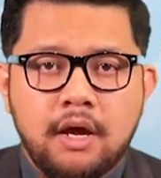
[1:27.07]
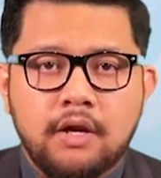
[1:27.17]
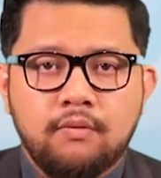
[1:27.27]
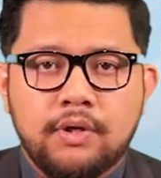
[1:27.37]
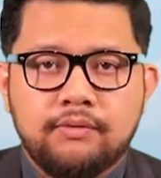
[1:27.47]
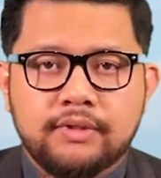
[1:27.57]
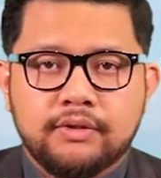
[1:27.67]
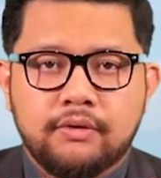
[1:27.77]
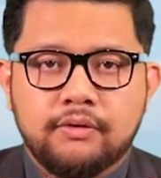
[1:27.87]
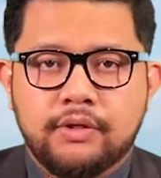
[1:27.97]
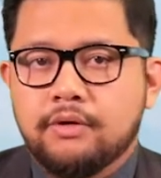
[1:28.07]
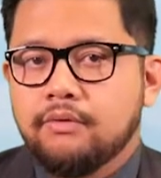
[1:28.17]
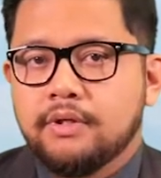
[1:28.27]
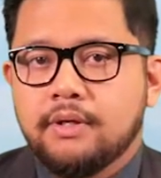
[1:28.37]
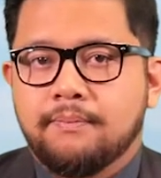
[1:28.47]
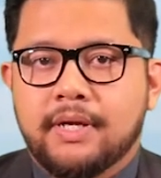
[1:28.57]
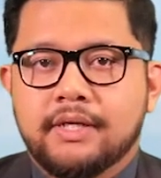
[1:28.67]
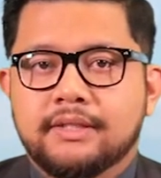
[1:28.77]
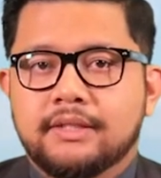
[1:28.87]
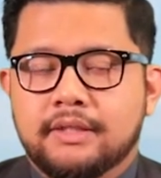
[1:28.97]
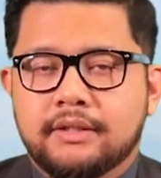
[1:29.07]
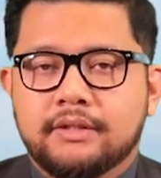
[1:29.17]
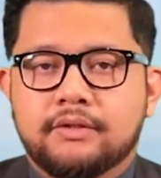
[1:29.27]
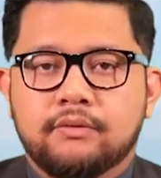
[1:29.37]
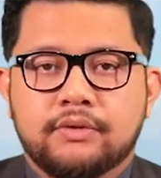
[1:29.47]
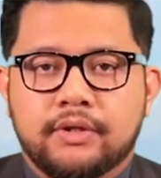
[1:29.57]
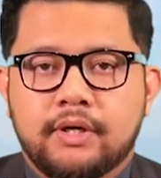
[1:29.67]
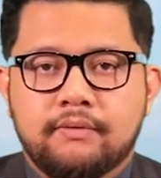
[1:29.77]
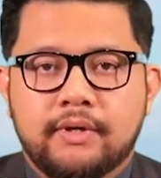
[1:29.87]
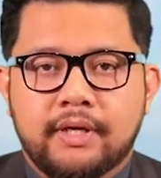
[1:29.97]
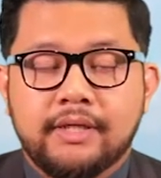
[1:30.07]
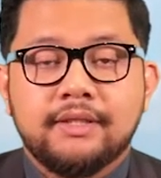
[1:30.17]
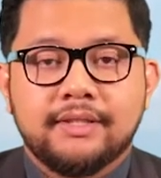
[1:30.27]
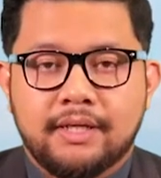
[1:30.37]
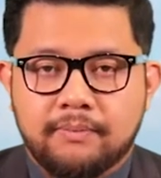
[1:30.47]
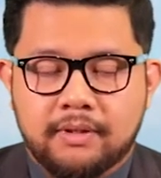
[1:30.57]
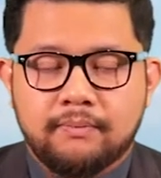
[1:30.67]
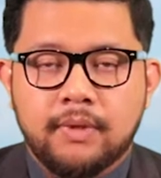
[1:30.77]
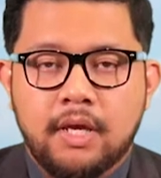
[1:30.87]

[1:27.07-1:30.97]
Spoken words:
and will restore the equal partner status to Sarawak and Sabah.